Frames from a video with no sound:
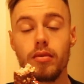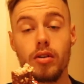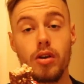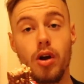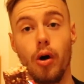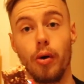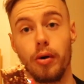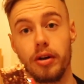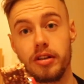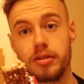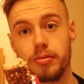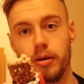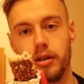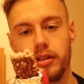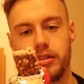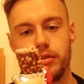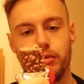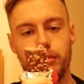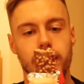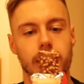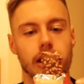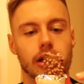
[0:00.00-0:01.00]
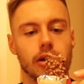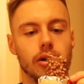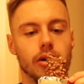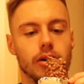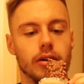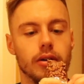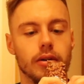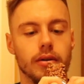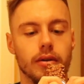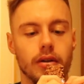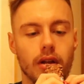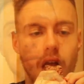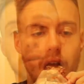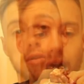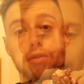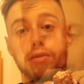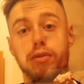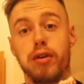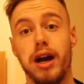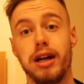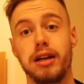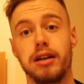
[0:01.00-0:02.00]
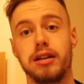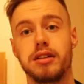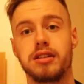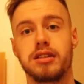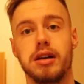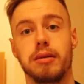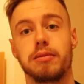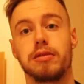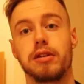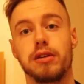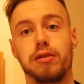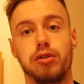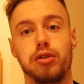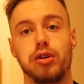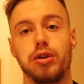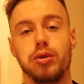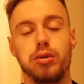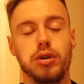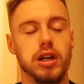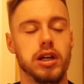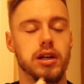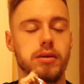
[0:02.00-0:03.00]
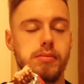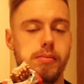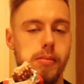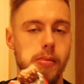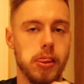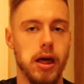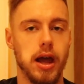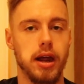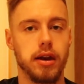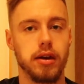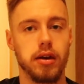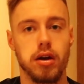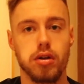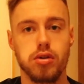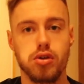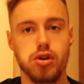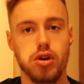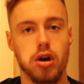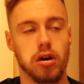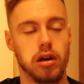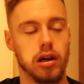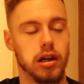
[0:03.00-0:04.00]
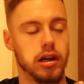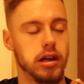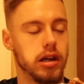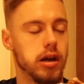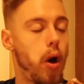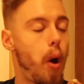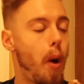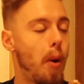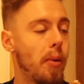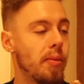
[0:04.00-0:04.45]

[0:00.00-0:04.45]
Oh, this one is really good. Finally something fruity and not chocolatey.